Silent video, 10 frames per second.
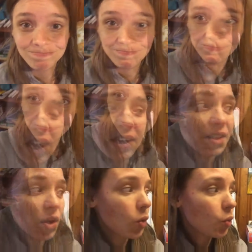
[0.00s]
Okay,
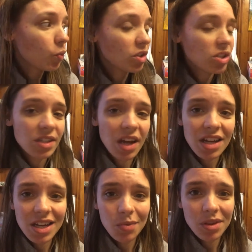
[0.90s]
so we just
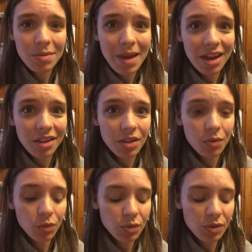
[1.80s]
got done with math,
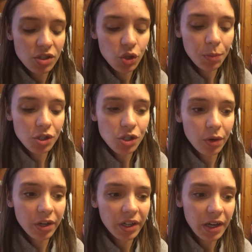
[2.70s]
which was super
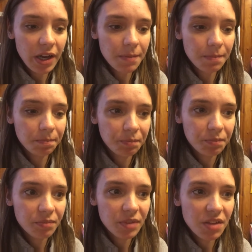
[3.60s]
short.
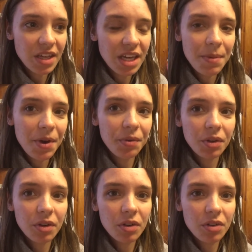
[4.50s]
The thing about
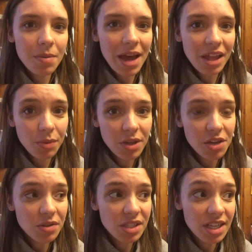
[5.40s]
the math we
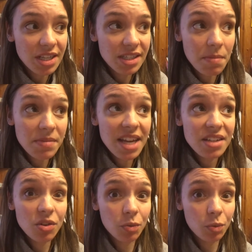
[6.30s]
use is some
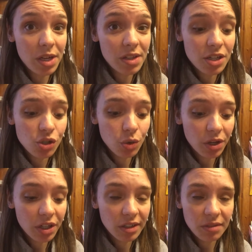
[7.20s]
days are really
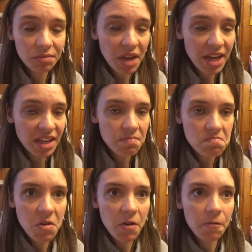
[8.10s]
short, like
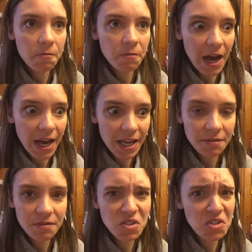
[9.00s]

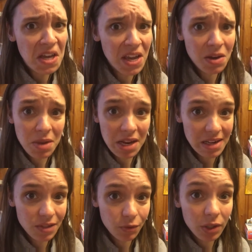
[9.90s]
5-10
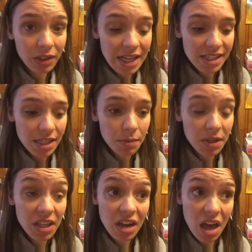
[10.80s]
minutes for a lesson,
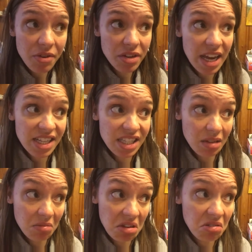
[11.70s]
but then other days
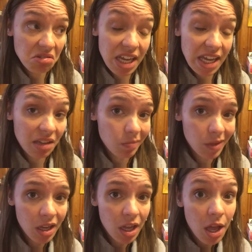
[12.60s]
it'll take
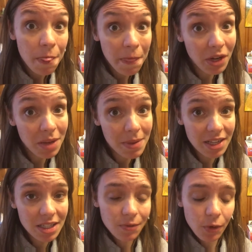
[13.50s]
30
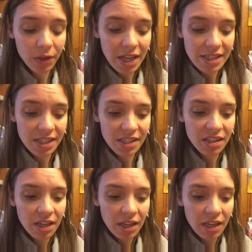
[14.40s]
minutes for a lesson.